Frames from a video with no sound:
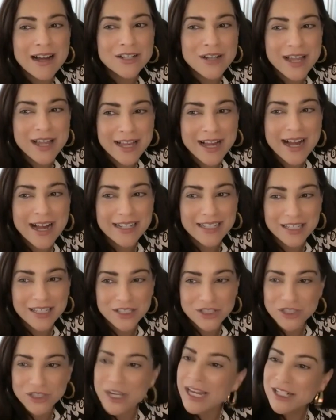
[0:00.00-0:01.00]
AI going to
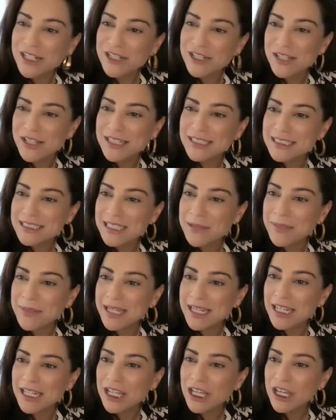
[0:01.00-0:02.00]
change this? I
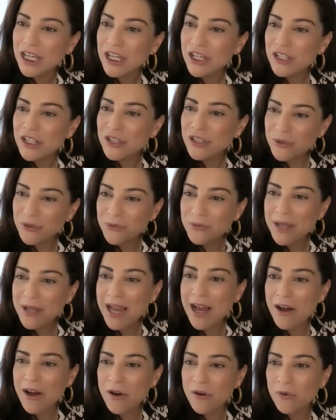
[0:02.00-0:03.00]
mean, you
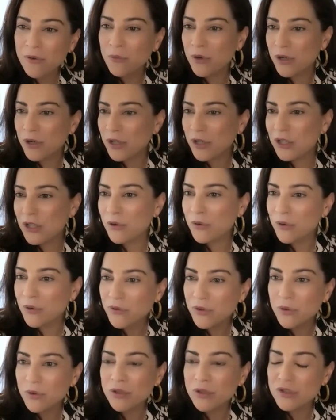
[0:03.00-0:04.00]
now, when you know,
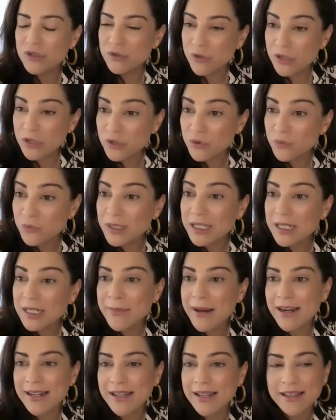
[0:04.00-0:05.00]
if you as you as you read
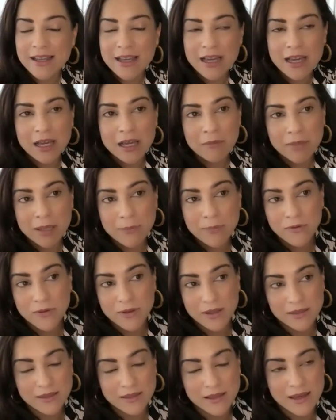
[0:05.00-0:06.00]
about it, people
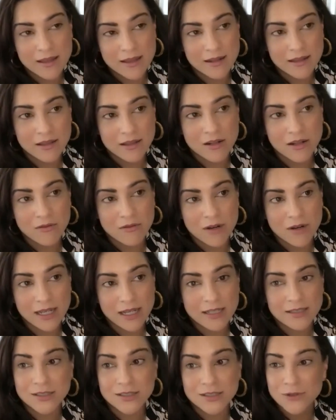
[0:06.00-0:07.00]
think that you know,
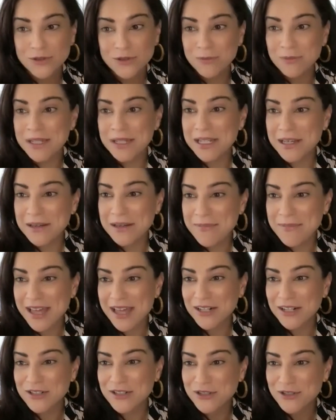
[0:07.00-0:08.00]
again, social media
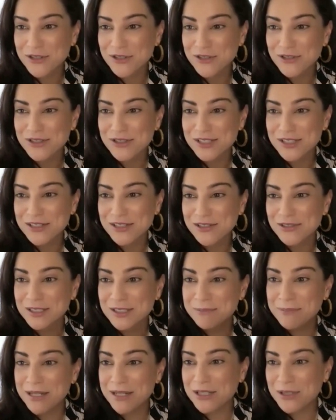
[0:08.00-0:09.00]
managers, you know,
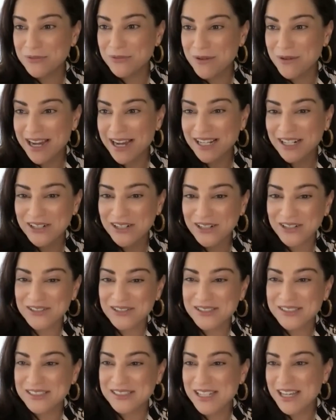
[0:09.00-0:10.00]
speech
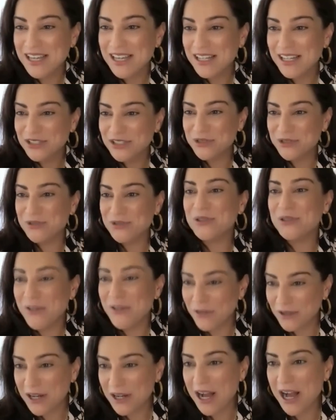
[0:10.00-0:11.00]
writers, junior
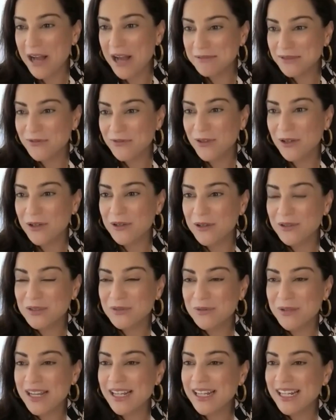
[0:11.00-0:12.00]
level comms folks,
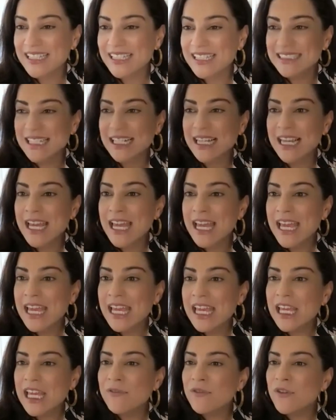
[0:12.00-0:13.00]
right? It's like
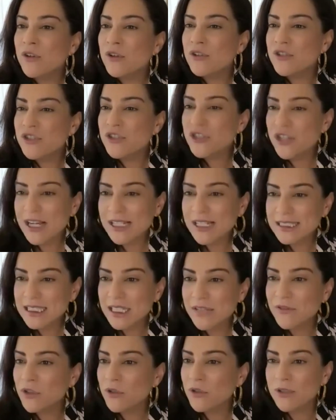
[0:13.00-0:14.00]
if you're just
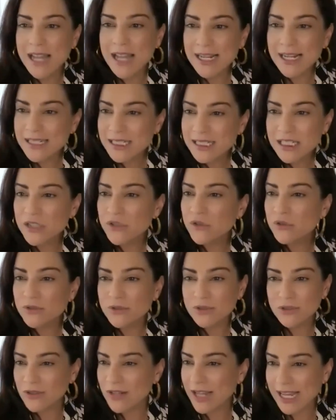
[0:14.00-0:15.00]
if you're a 19 year
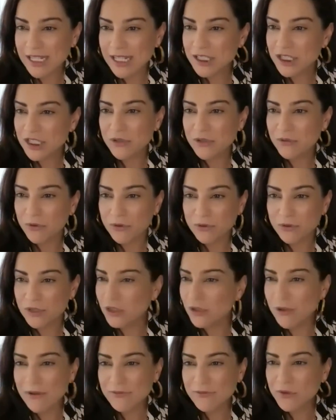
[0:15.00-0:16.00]
old or an 18 year old and
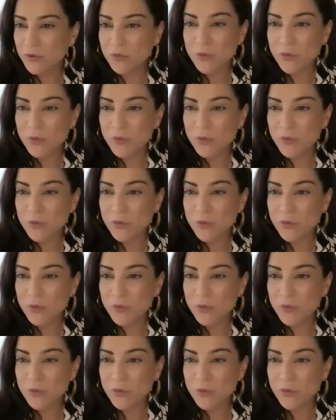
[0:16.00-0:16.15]
you have to